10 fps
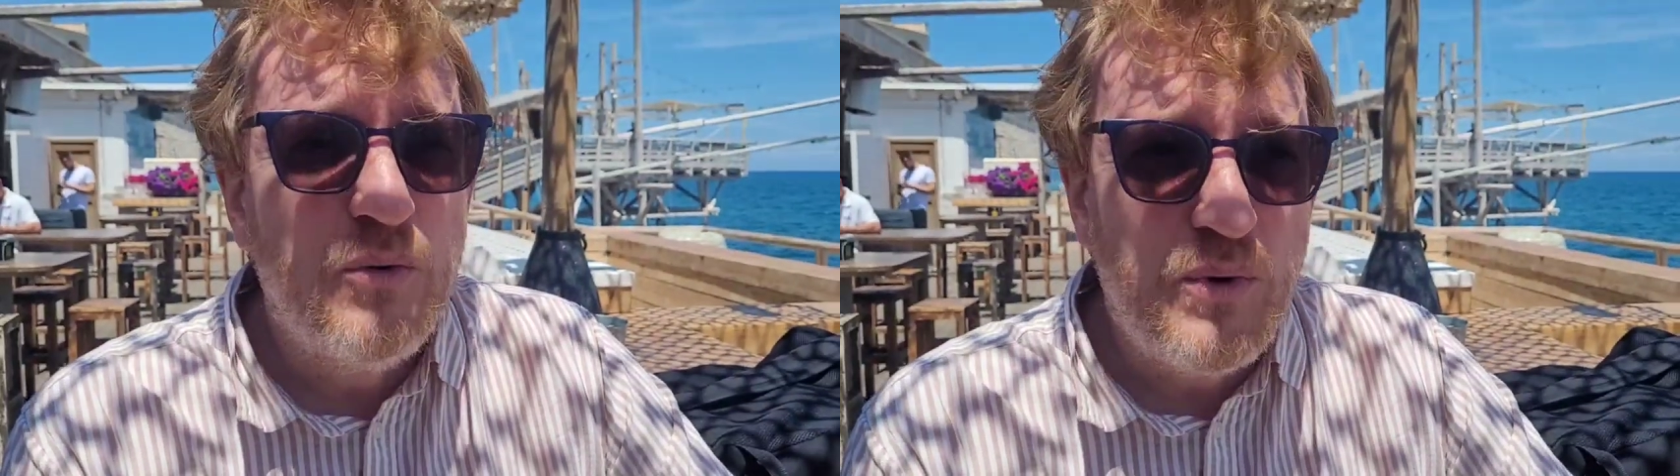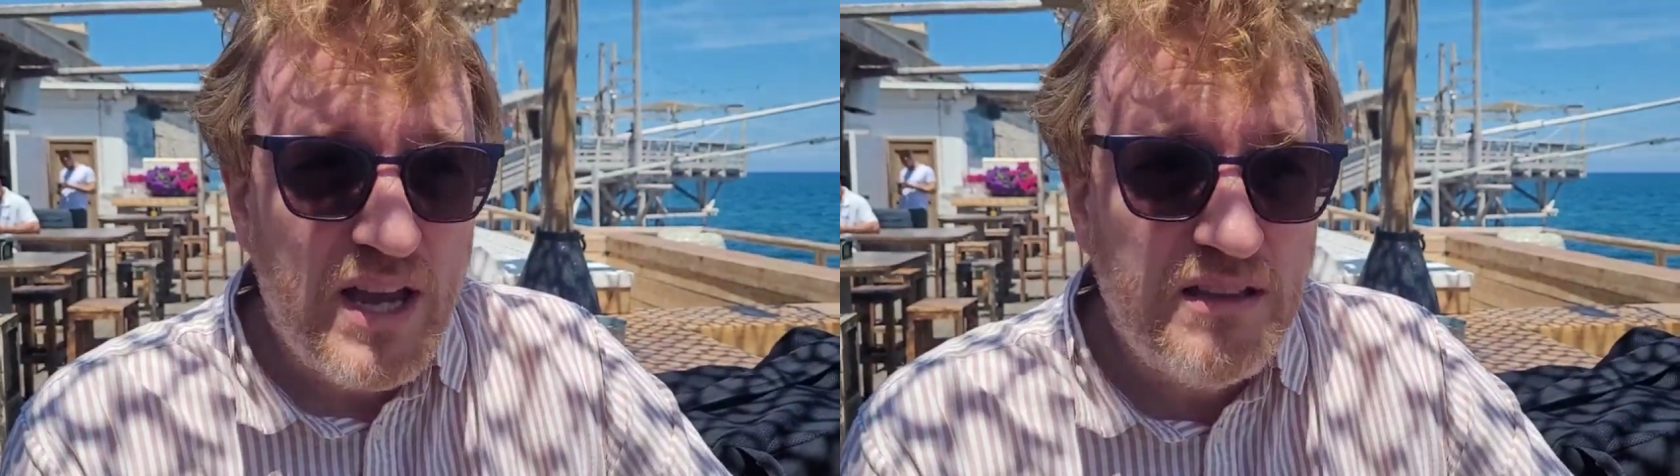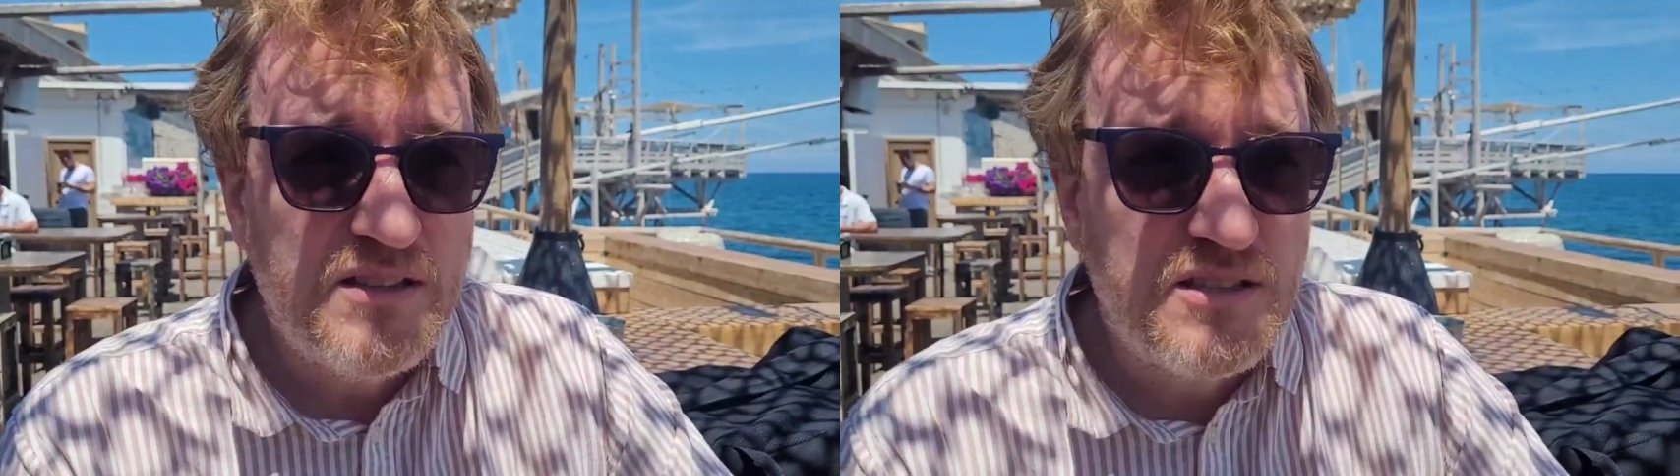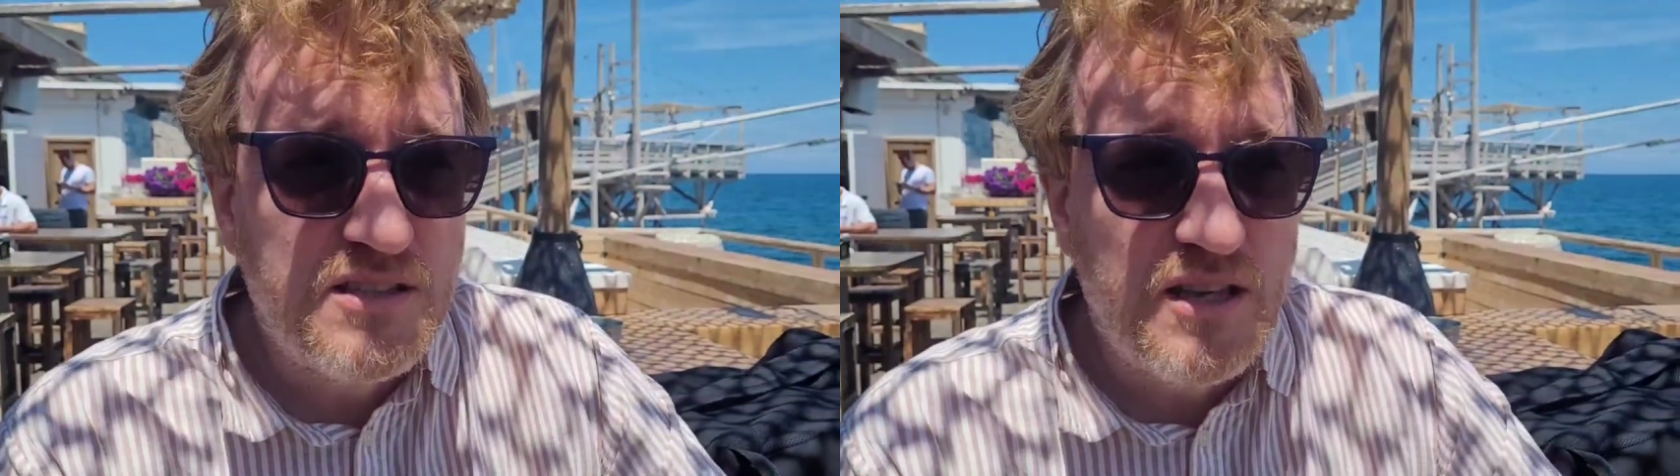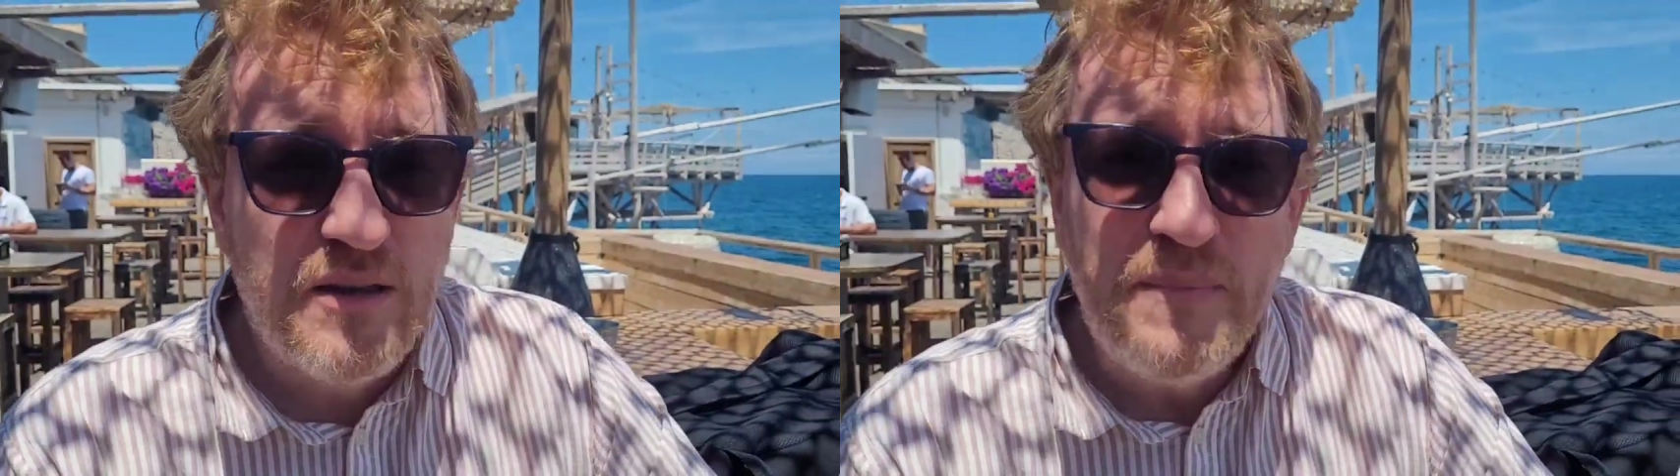We had
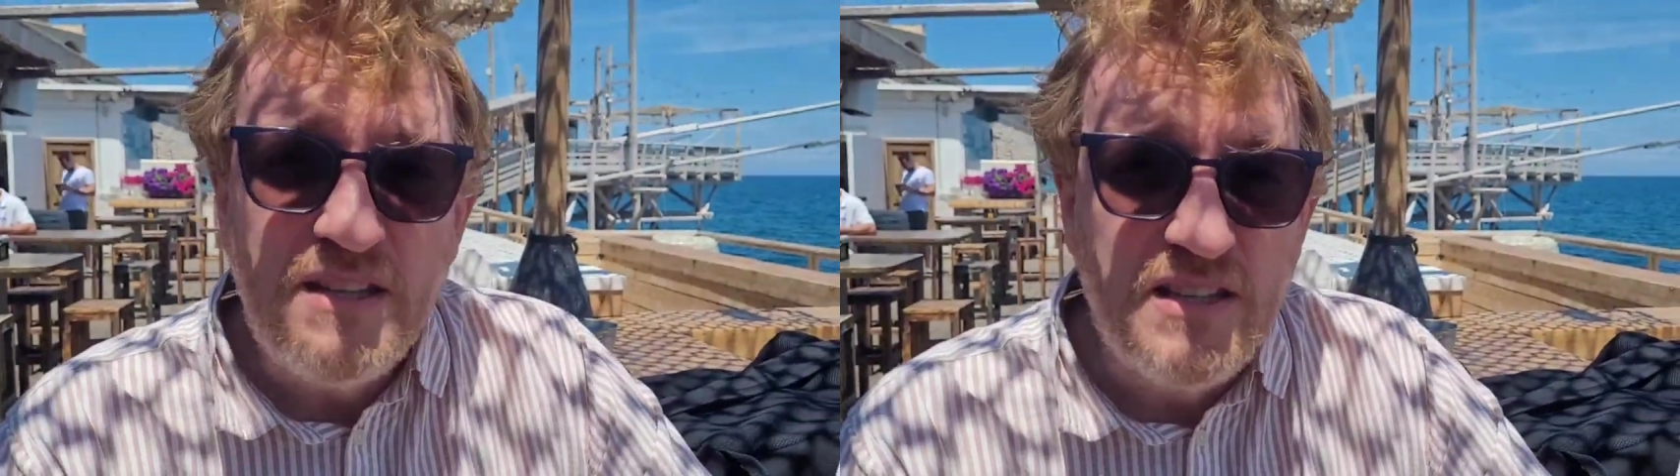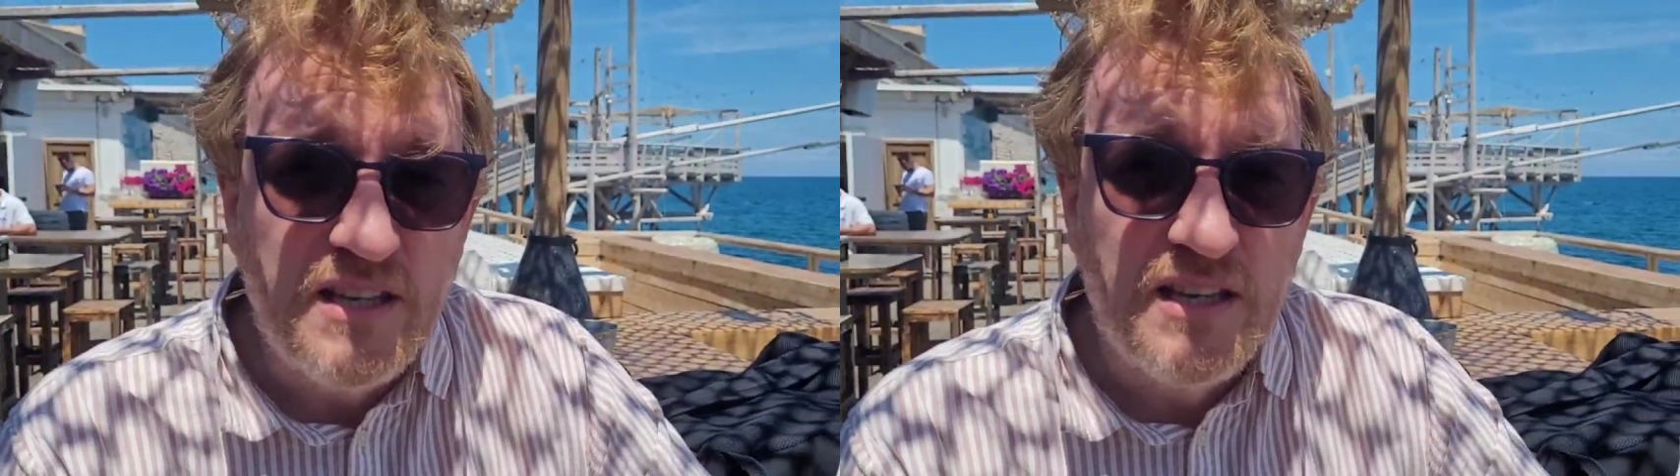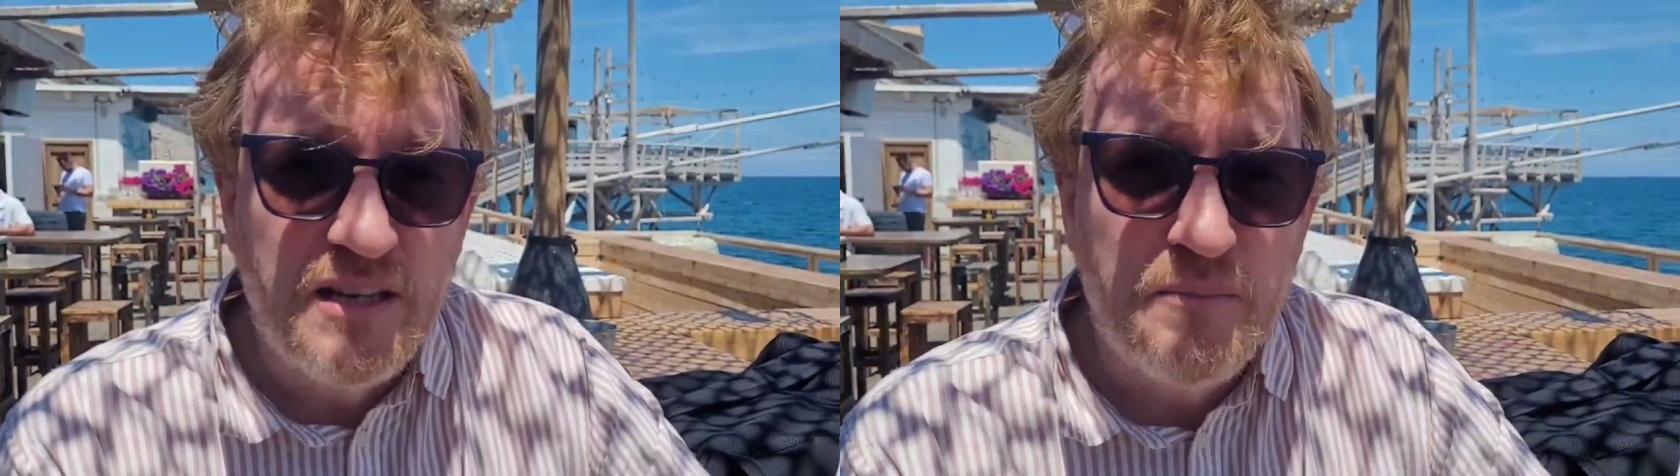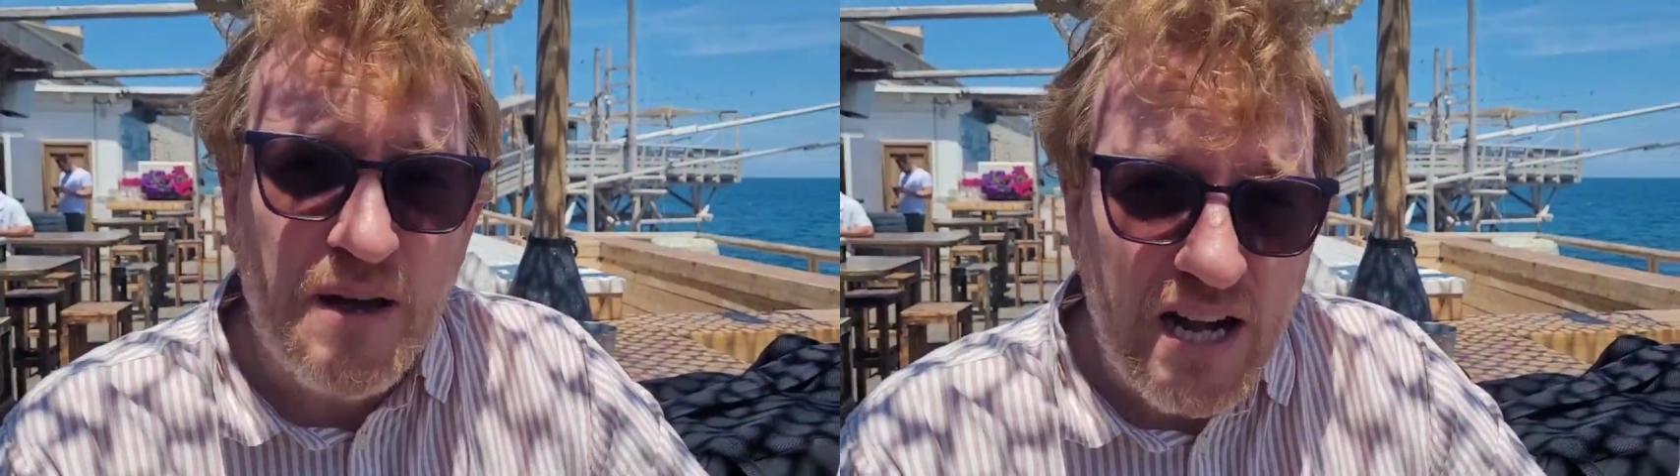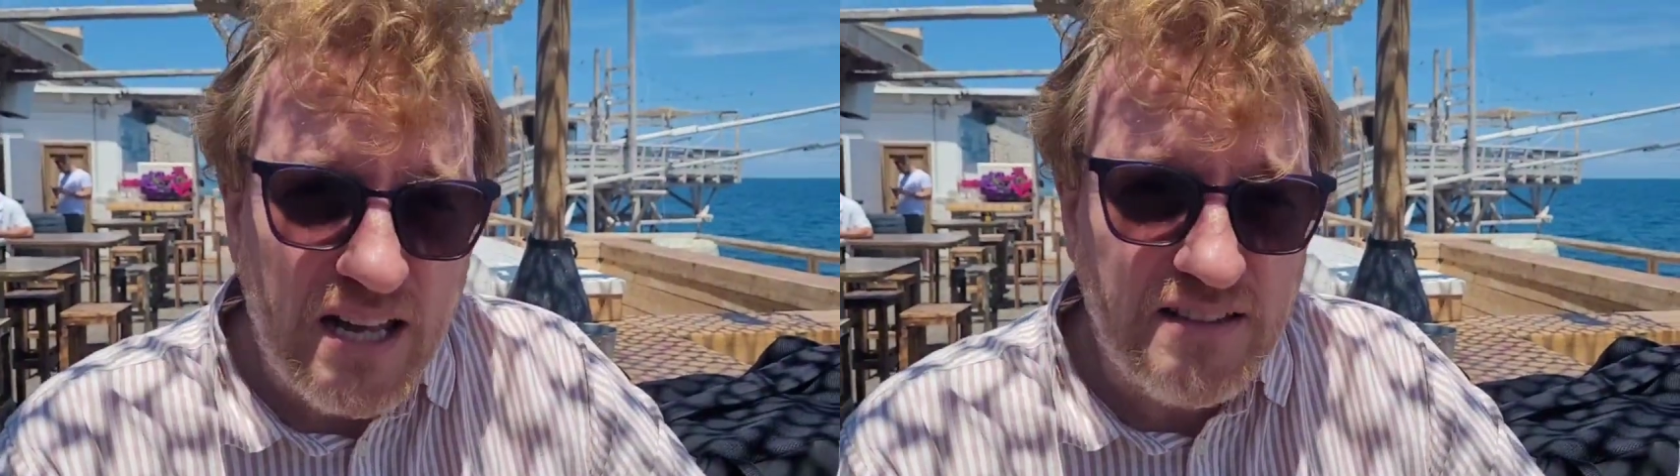this meeting in
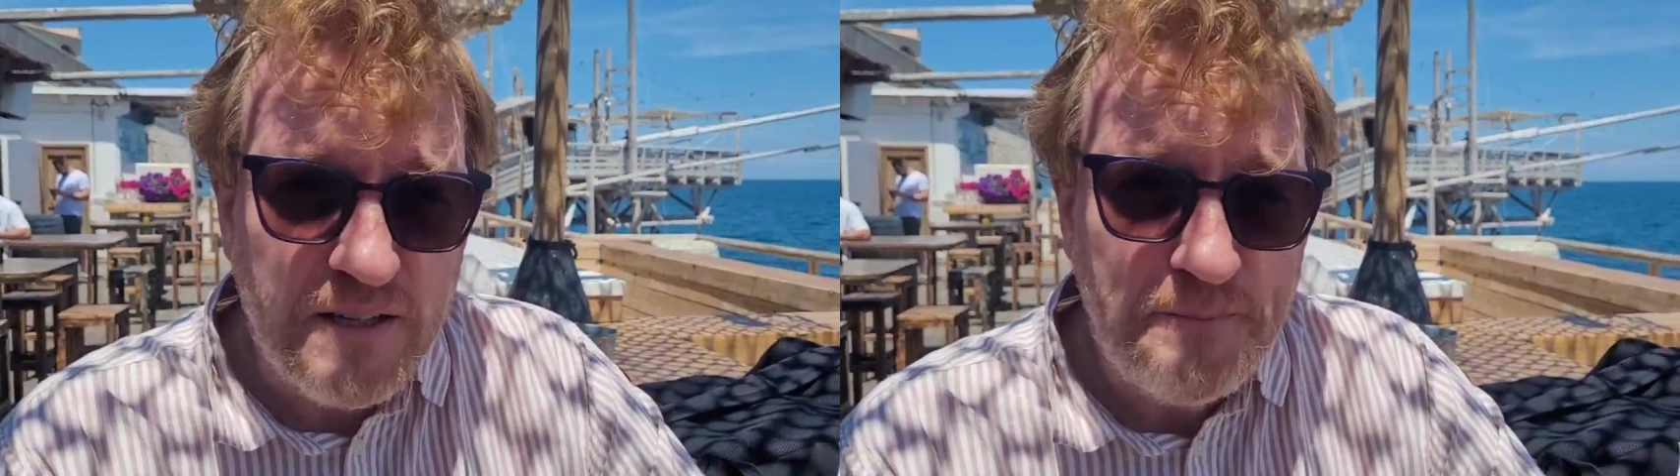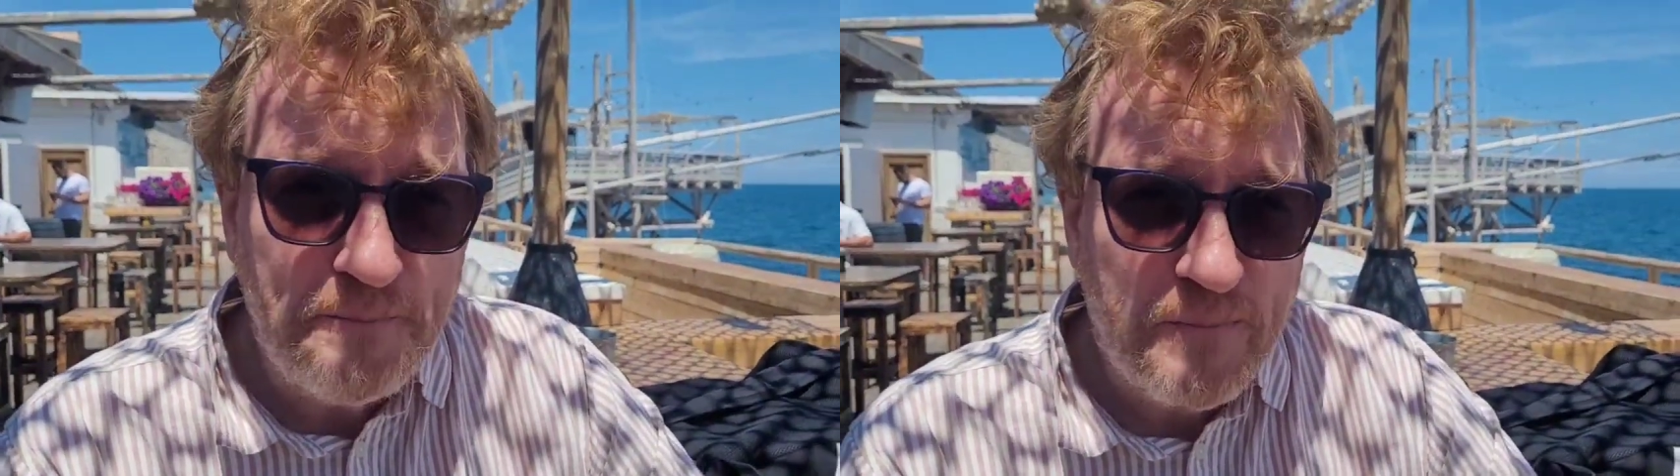Barletta,